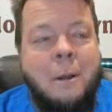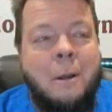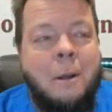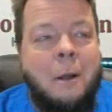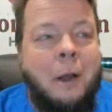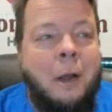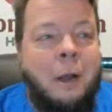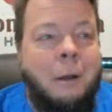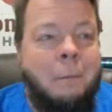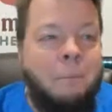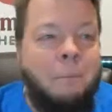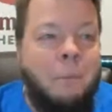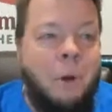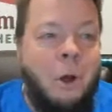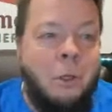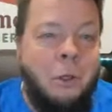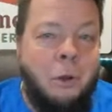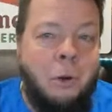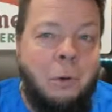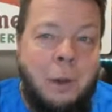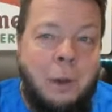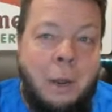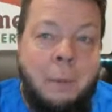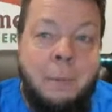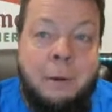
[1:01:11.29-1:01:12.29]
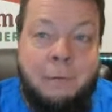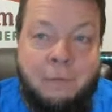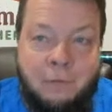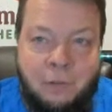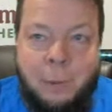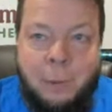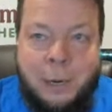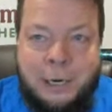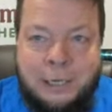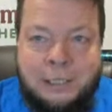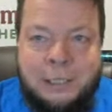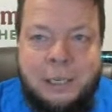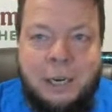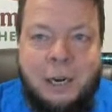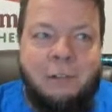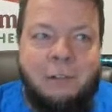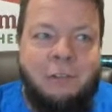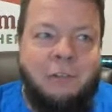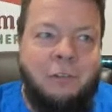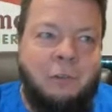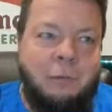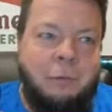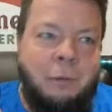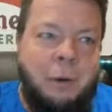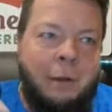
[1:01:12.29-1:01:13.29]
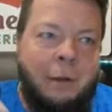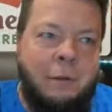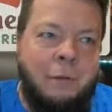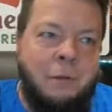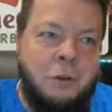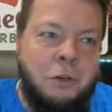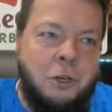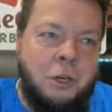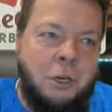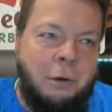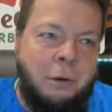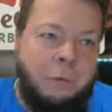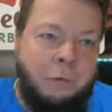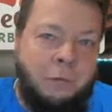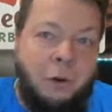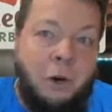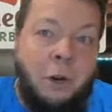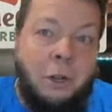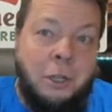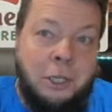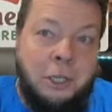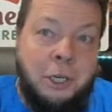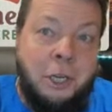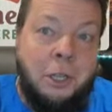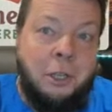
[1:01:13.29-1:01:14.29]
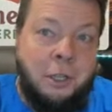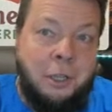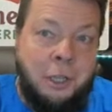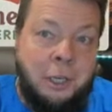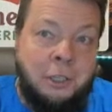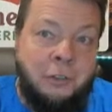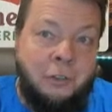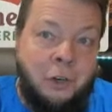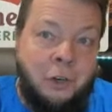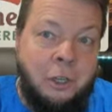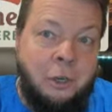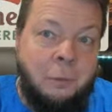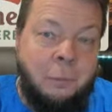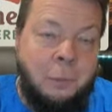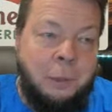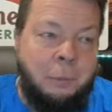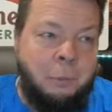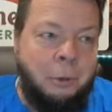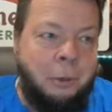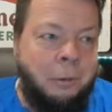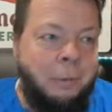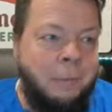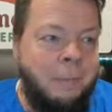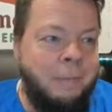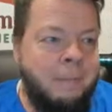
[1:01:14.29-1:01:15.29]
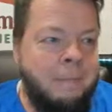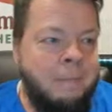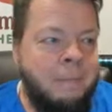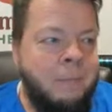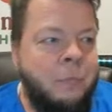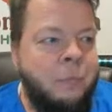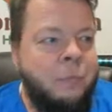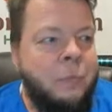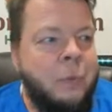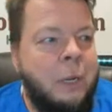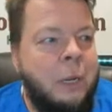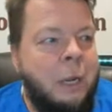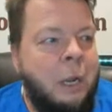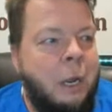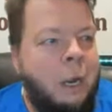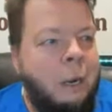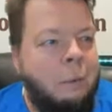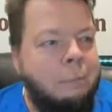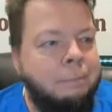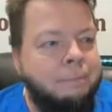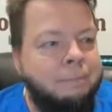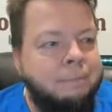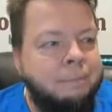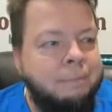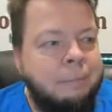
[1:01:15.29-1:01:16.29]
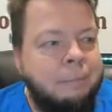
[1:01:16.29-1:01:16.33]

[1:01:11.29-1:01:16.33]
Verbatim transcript: Um, although, I mean, for myself, I used it for all these other things for other people. Um,